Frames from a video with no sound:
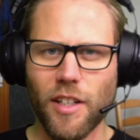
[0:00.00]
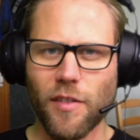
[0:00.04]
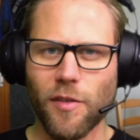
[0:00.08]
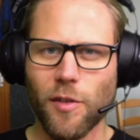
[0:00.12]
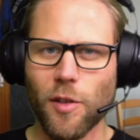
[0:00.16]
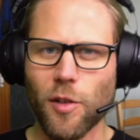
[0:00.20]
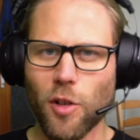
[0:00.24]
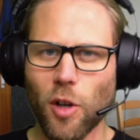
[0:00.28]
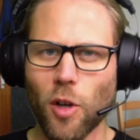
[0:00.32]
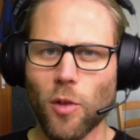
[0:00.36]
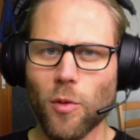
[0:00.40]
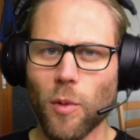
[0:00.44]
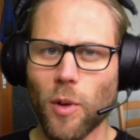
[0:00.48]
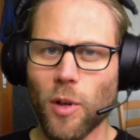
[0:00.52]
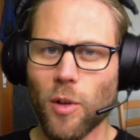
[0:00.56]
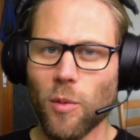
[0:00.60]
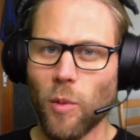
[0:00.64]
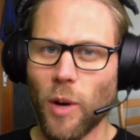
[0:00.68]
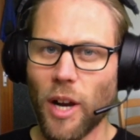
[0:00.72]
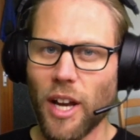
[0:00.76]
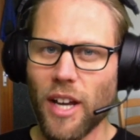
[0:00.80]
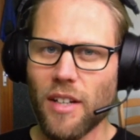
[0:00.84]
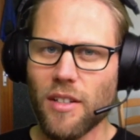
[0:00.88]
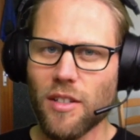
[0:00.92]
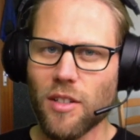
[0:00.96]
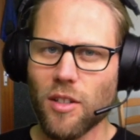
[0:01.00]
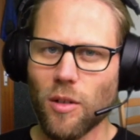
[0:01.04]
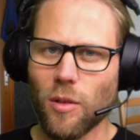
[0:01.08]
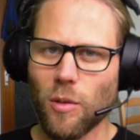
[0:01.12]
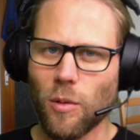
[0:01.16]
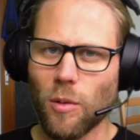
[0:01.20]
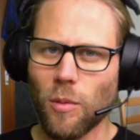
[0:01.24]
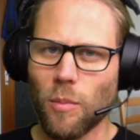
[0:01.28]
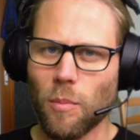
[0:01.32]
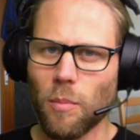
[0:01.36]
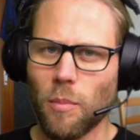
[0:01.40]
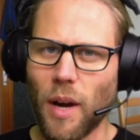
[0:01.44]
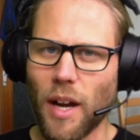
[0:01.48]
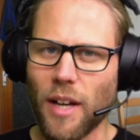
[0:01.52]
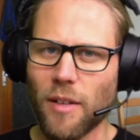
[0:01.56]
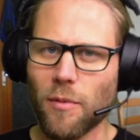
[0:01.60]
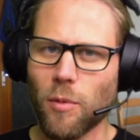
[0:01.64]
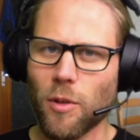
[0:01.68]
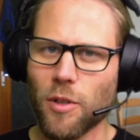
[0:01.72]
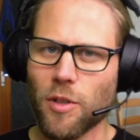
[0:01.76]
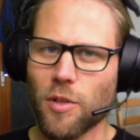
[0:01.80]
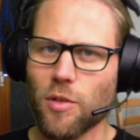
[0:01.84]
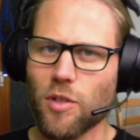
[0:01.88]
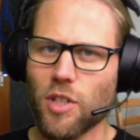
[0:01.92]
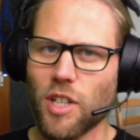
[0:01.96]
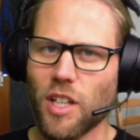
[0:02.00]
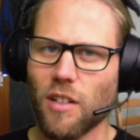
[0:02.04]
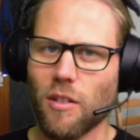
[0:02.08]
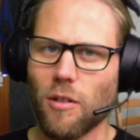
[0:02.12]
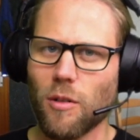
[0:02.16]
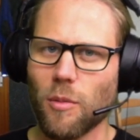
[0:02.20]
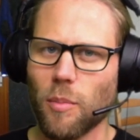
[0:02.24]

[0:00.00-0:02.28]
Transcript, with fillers: if you don't want to wait, you might want to check